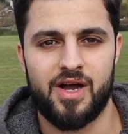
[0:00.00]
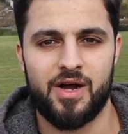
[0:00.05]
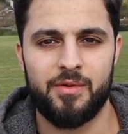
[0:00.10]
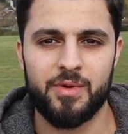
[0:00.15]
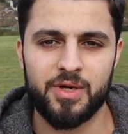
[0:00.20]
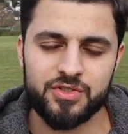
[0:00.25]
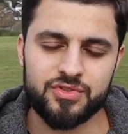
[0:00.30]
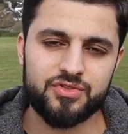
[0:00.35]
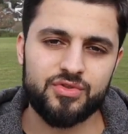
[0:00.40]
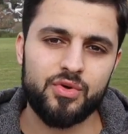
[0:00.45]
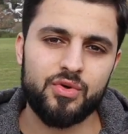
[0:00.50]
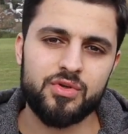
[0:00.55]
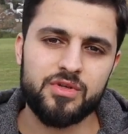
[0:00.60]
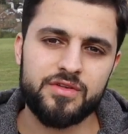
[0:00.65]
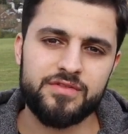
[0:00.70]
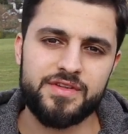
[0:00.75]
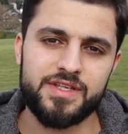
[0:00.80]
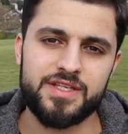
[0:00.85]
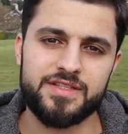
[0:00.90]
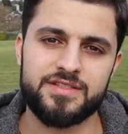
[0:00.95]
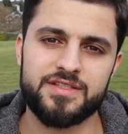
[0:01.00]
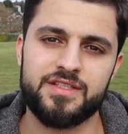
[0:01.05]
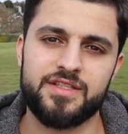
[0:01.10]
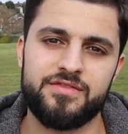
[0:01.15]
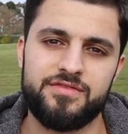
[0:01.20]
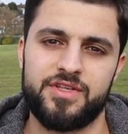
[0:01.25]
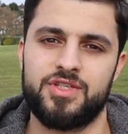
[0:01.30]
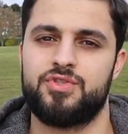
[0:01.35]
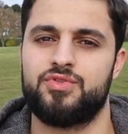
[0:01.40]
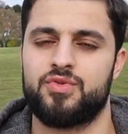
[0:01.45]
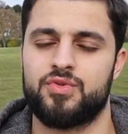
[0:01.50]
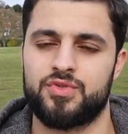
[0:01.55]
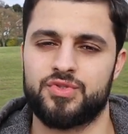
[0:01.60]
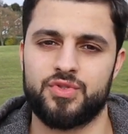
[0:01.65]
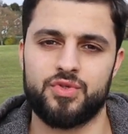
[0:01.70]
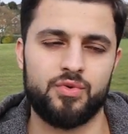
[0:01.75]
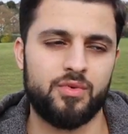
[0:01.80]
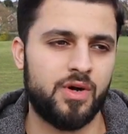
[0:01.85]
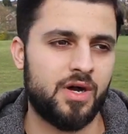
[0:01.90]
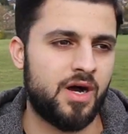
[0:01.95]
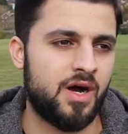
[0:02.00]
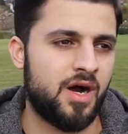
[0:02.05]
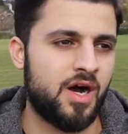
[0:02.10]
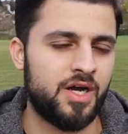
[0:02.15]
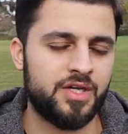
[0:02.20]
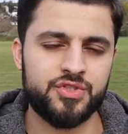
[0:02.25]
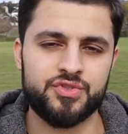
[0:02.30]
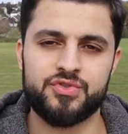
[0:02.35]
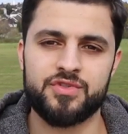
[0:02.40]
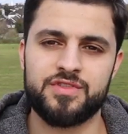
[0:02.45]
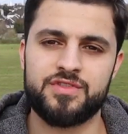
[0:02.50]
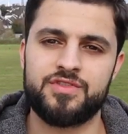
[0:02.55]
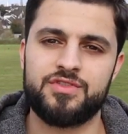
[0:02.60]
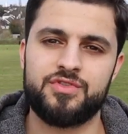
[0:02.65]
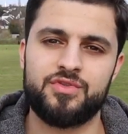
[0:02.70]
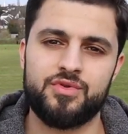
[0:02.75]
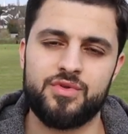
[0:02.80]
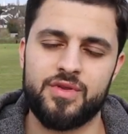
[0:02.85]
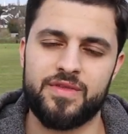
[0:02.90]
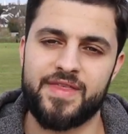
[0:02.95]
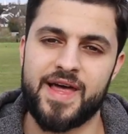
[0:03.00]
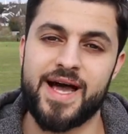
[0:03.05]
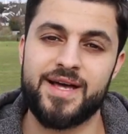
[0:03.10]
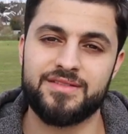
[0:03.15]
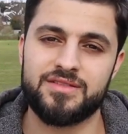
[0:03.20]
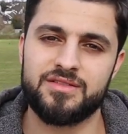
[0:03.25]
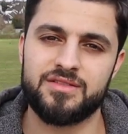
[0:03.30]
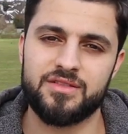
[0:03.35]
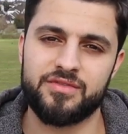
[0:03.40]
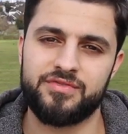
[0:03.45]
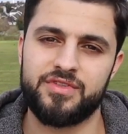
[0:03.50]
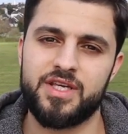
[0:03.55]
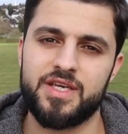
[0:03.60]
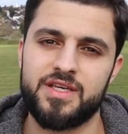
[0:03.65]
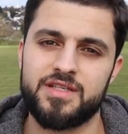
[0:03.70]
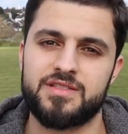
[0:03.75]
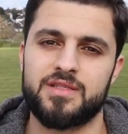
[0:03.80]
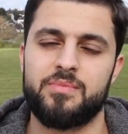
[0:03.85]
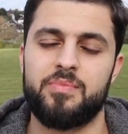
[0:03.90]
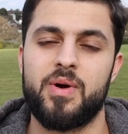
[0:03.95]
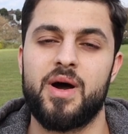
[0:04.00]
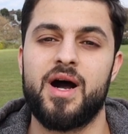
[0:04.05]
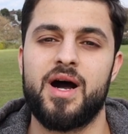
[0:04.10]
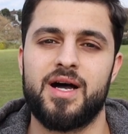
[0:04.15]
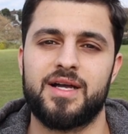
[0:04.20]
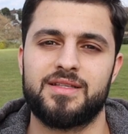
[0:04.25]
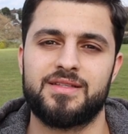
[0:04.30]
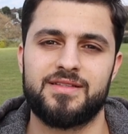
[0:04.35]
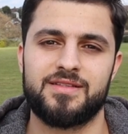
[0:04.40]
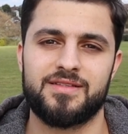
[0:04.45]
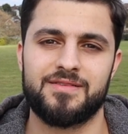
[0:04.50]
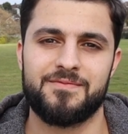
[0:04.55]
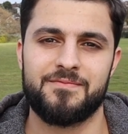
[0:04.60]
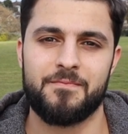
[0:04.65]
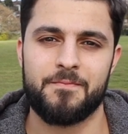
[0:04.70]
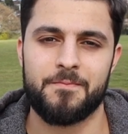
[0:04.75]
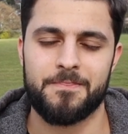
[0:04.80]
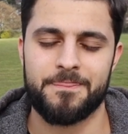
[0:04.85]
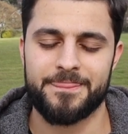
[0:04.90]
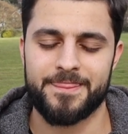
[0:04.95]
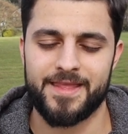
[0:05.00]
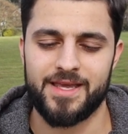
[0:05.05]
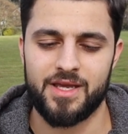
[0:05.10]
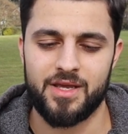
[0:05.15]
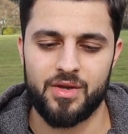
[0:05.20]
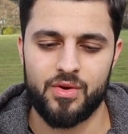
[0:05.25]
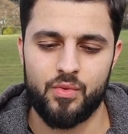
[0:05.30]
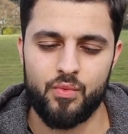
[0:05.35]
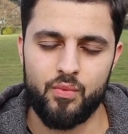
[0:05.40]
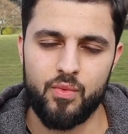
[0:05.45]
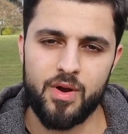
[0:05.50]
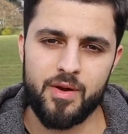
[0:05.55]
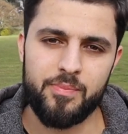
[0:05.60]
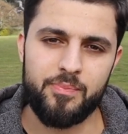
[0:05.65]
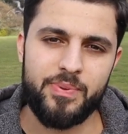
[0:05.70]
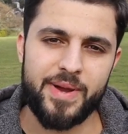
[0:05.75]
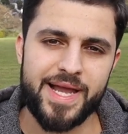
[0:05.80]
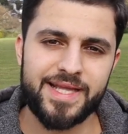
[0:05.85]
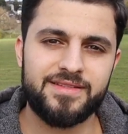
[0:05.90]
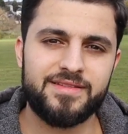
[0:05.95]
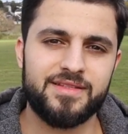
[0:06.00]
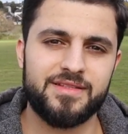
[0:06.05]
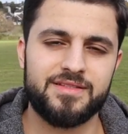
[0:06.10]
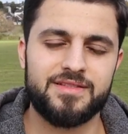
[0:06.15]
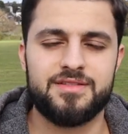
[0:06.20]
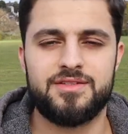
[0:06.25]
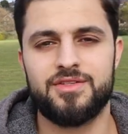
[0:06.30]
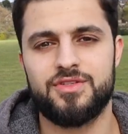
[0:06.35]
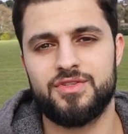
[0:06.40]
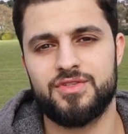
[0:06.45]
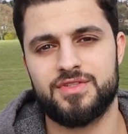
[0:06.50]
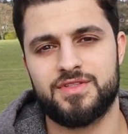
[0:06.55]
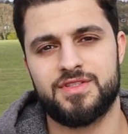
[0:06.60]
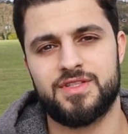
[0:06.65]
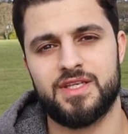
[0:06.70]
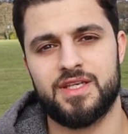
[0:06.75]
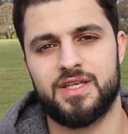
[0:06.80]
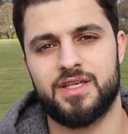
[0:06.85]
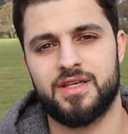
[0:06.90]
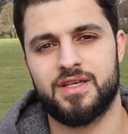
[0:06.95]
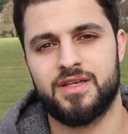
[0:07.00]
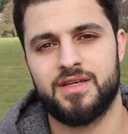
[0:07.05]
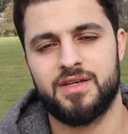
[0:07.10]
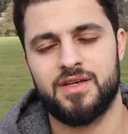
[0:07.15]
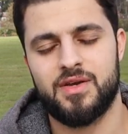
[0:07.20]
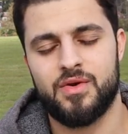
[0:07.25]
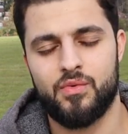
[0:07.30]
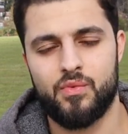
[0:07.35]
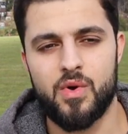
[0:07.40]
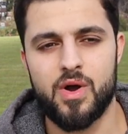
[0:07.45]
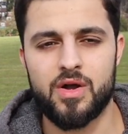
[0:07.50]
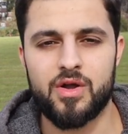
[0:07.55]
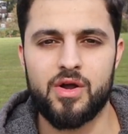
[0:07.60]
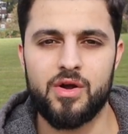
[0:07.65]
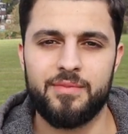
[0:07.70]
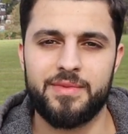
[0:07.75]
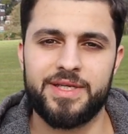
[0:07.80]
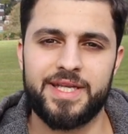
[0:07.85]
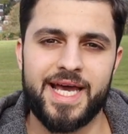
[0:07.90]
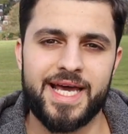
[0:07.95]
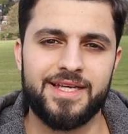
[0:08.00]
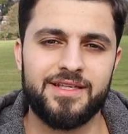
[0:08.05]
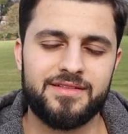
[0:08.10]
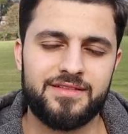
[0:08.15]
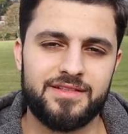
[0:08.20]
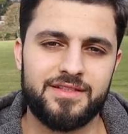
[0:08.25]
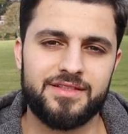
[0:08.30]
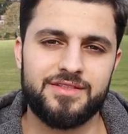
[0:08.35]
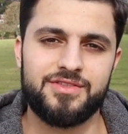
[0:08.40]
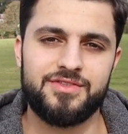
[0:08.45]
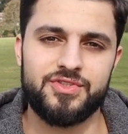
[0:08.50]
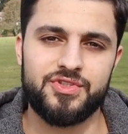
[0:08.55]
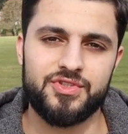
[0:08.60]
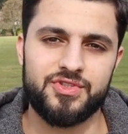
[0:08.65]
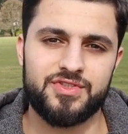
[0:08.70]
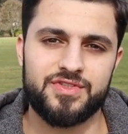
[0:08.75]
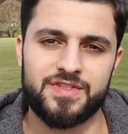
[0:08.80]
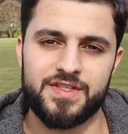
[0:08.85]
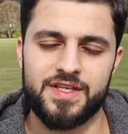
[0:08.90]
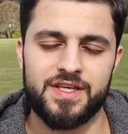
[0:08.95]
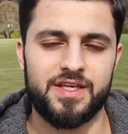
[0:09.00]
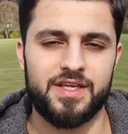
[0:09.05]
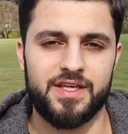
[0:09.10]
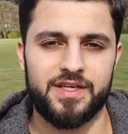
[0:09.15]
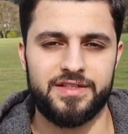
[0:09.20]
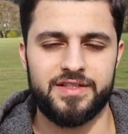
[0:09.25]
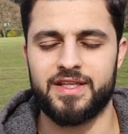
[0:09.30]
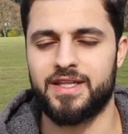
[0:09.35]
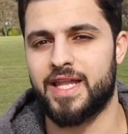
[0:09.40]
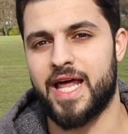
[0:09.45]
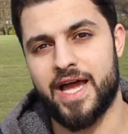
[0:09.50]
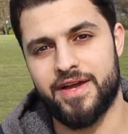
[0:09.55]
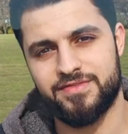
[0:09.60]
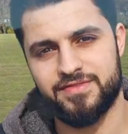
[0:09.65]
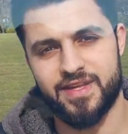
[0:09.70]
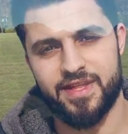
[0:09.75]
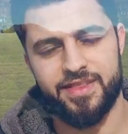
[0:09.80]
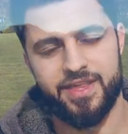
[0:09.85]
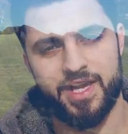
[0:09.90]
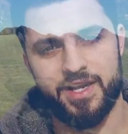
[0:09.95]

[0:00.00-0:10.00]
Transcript: Amongst all of these individuals who are hundreds to thousands of years apart, what patterns do you see? What commonalities do you see in the lives that